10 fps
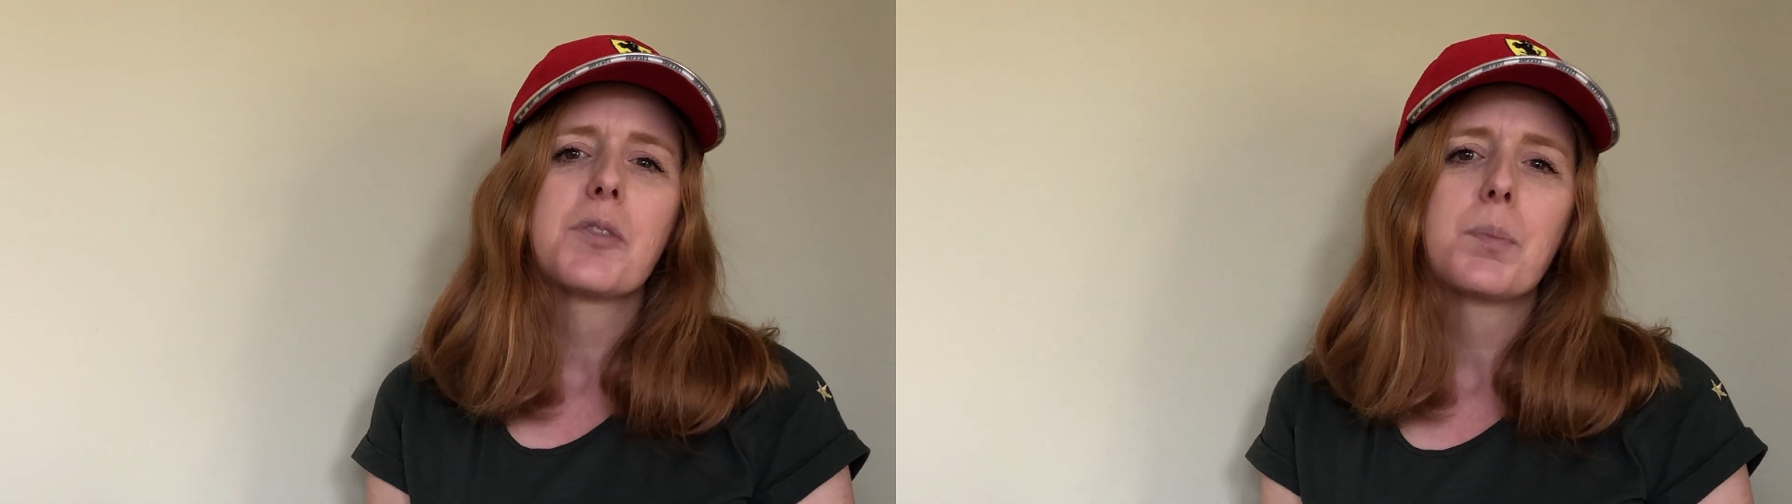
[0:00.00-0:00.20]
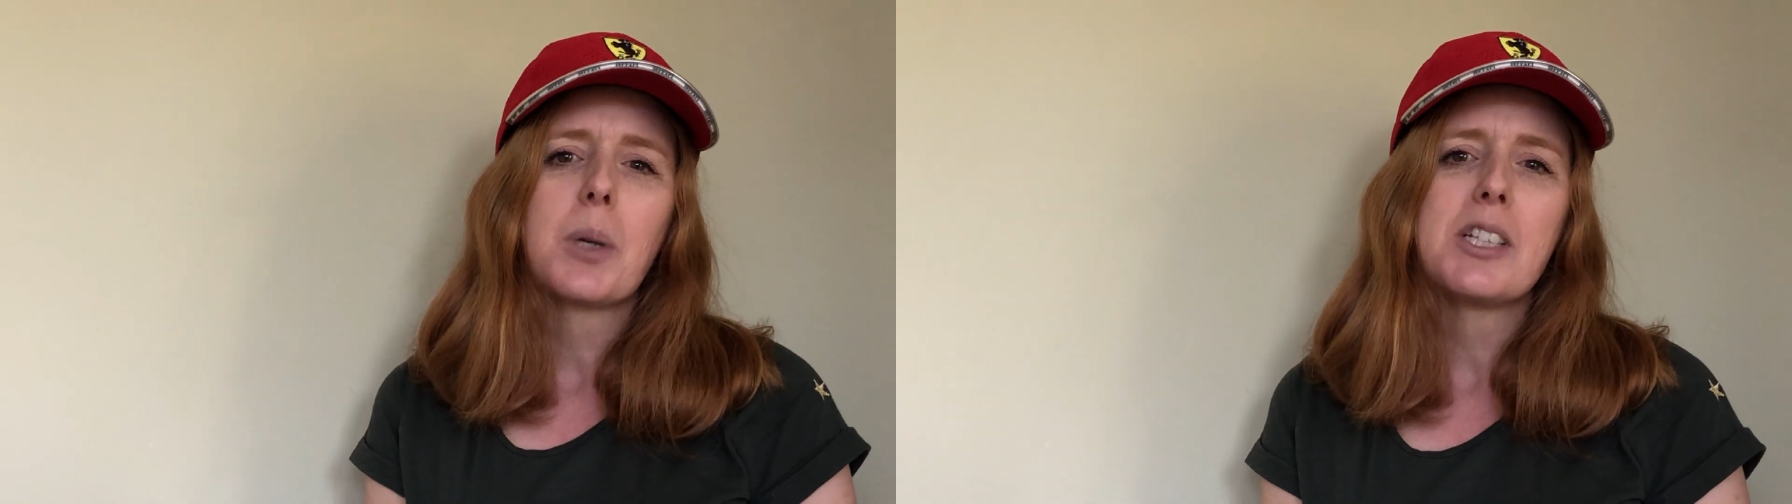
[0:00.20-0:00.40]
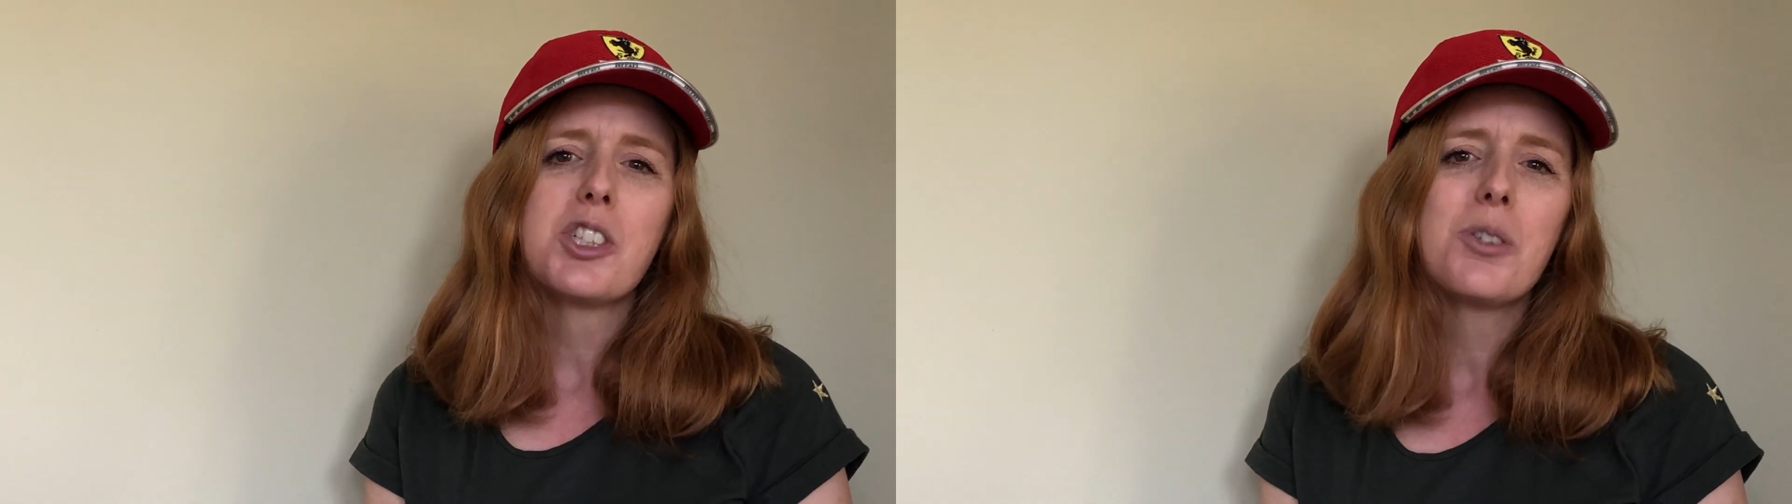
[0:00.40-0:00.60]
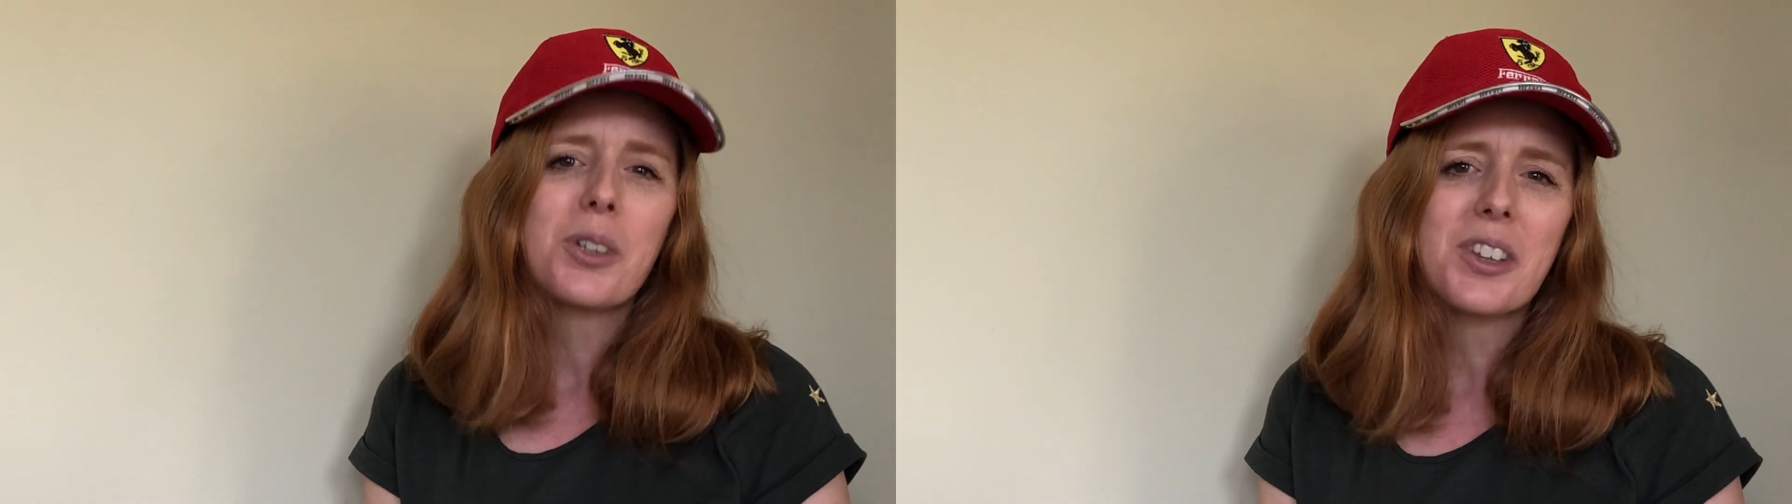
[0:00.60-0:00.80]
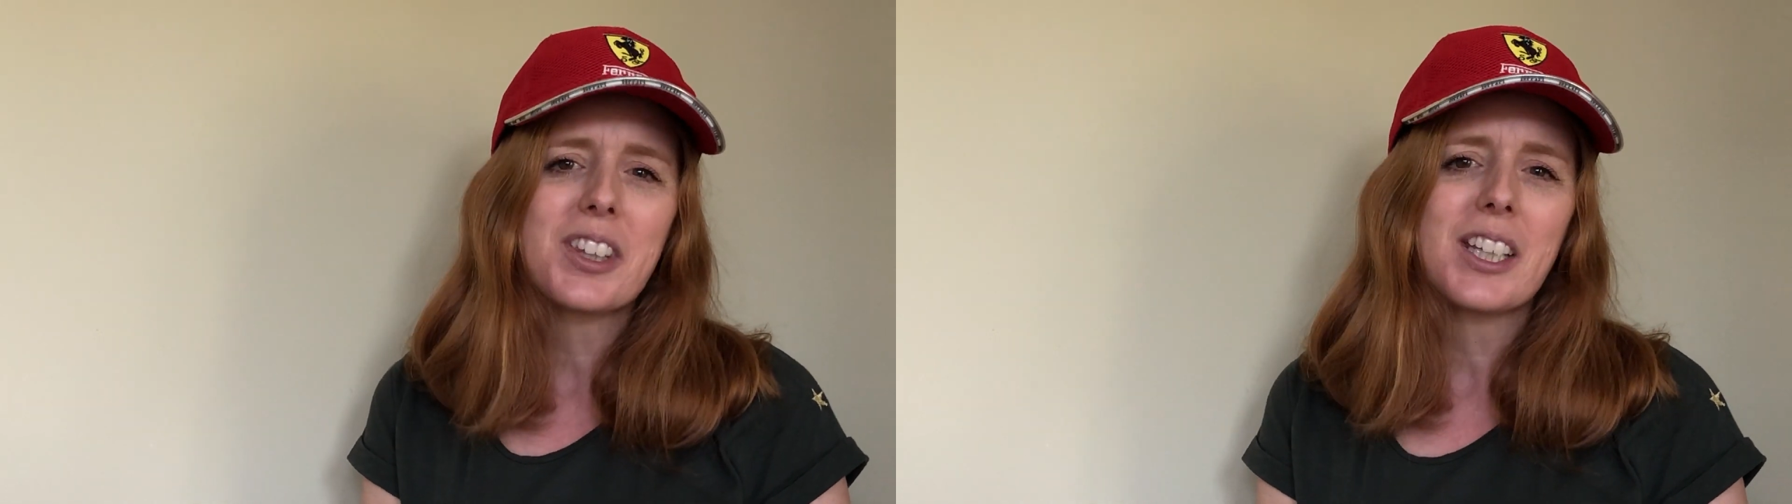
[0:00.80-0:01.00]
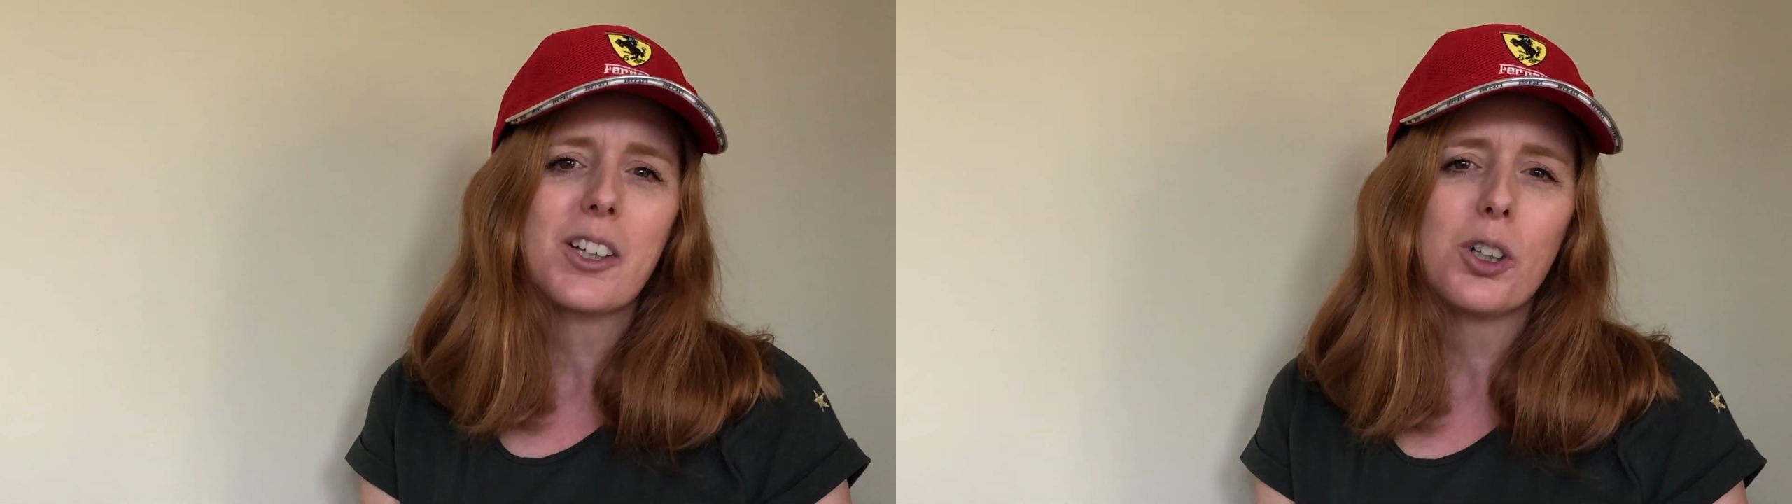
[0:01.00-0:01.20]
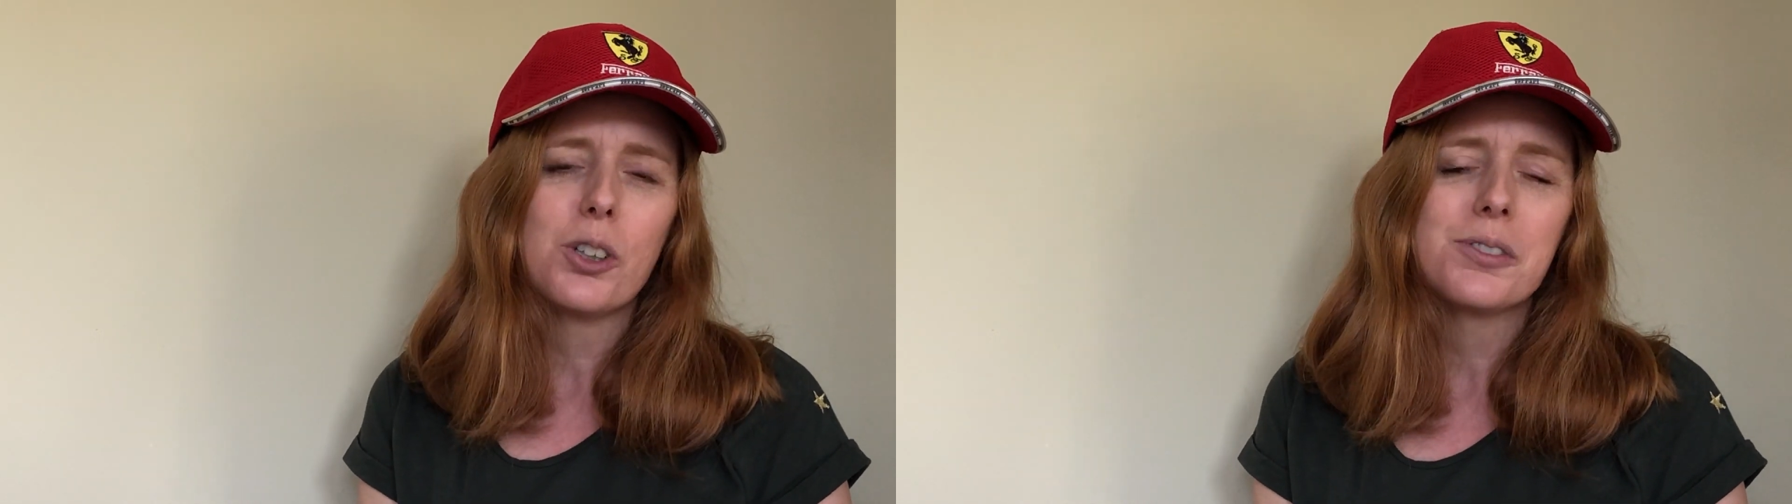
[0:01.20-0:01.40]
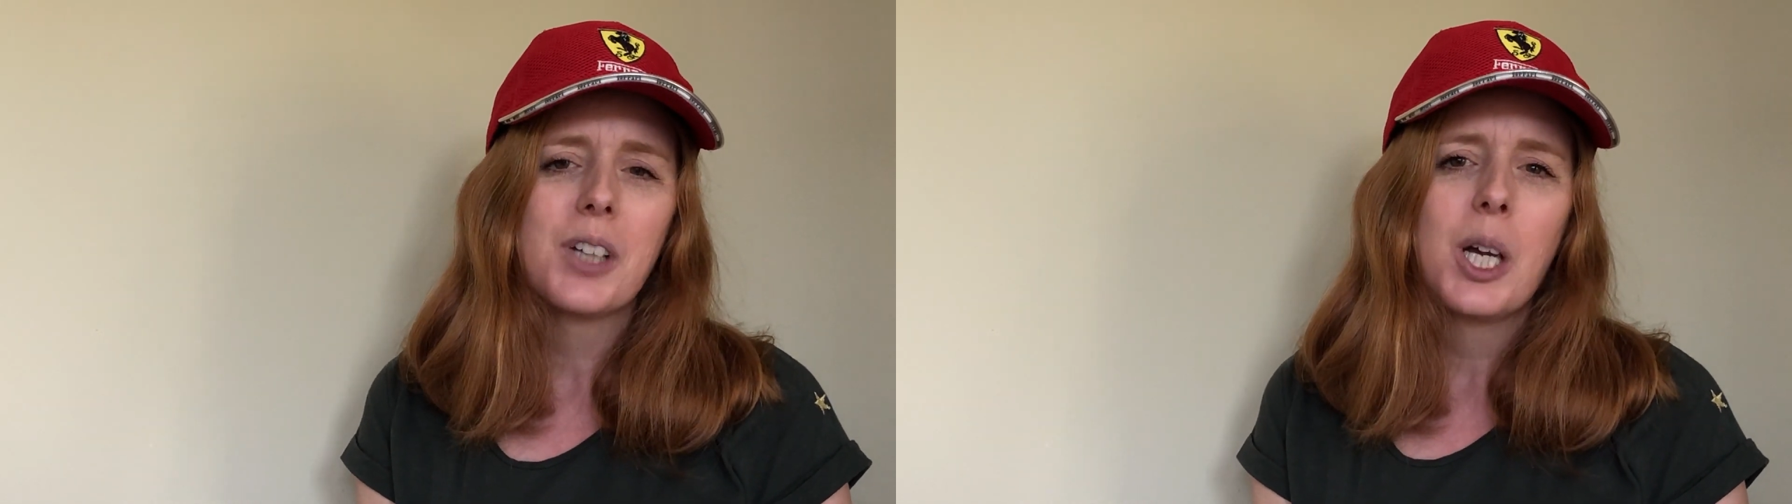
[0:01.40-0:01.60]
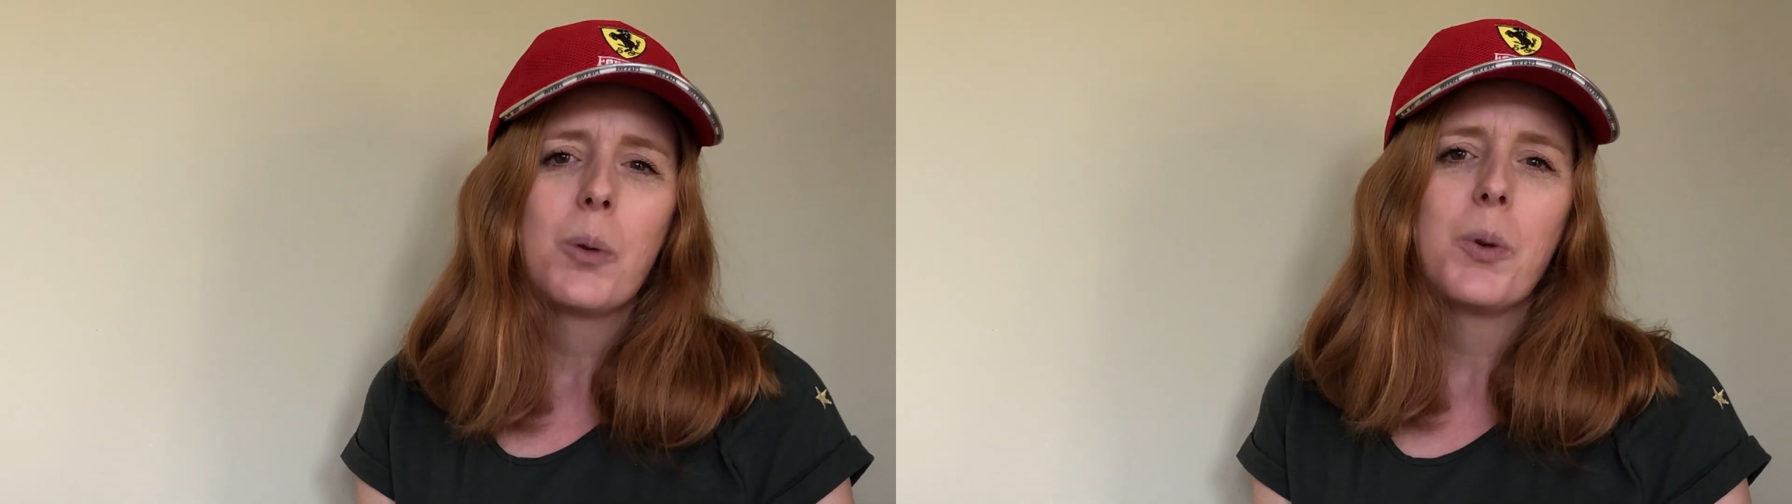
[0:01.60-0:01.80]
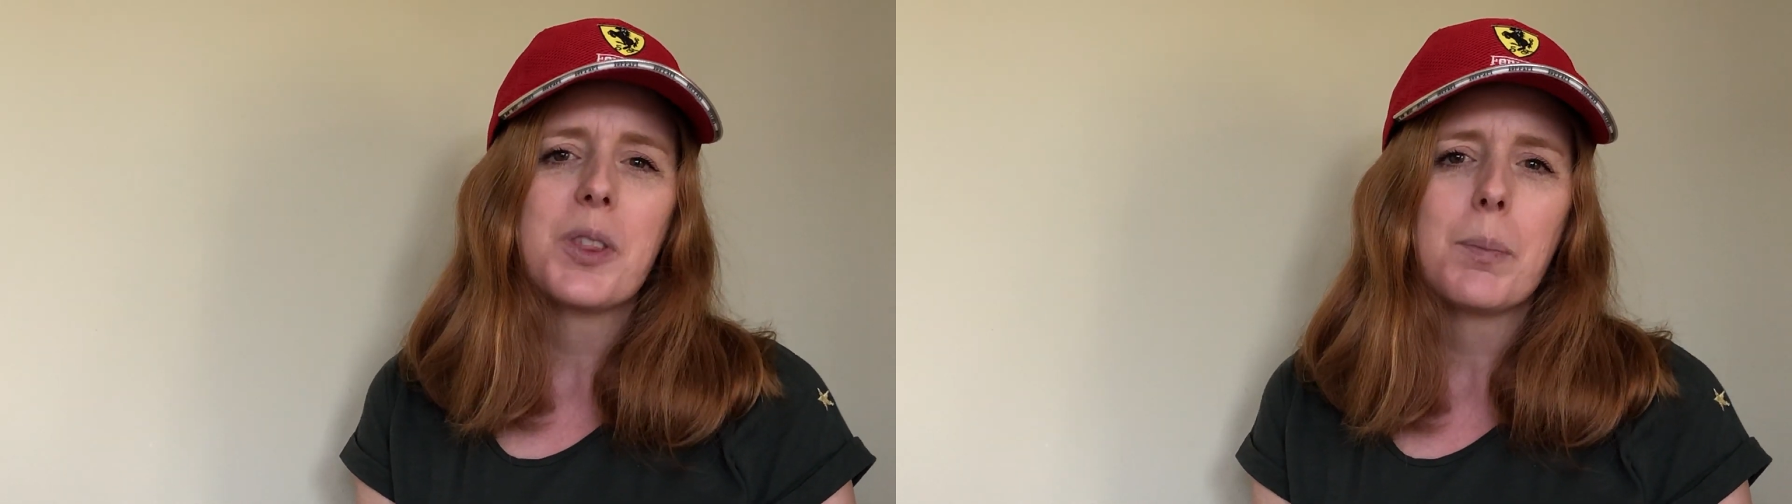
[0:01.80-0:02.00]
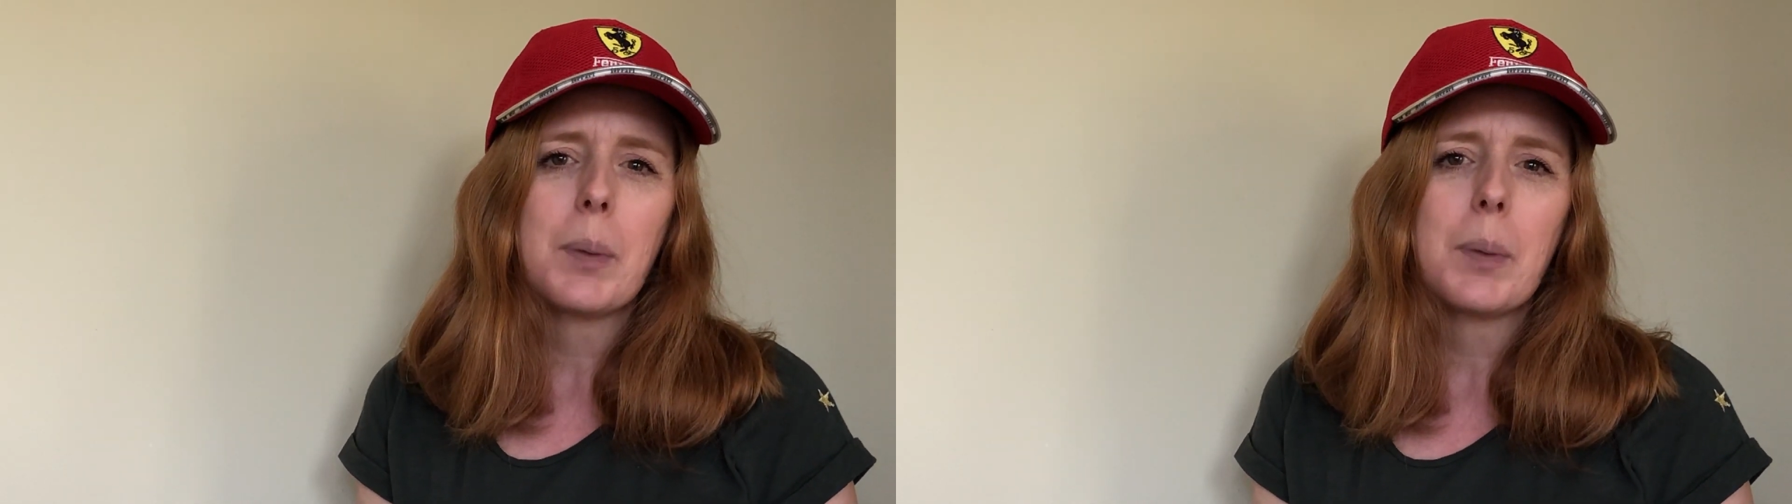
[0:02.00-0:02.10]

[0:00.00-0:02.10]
of bread you can think of with the